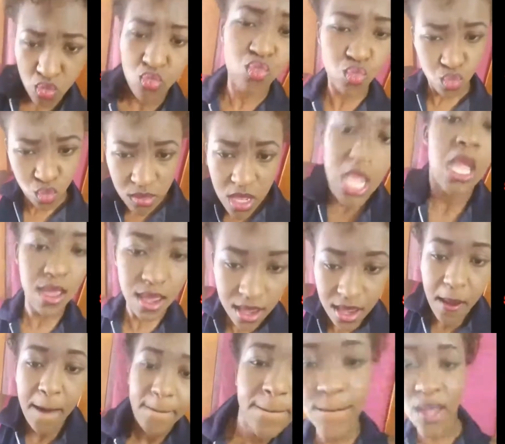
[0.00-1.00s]
hands on
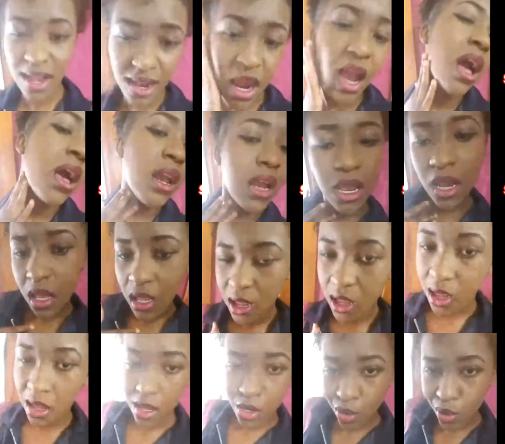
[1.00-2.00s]
your body.
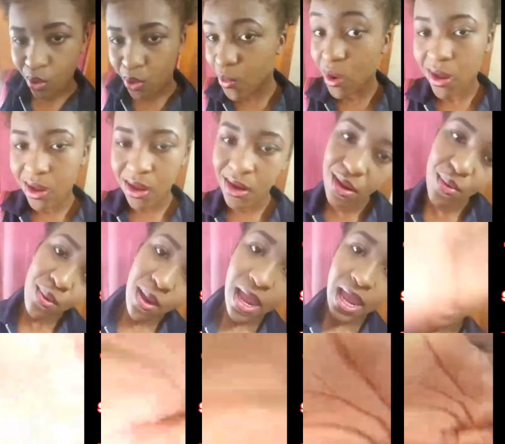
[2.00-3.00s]
I don't wanna
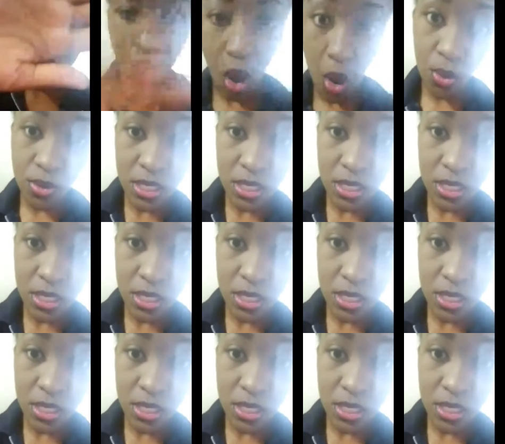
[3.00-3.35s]
waste your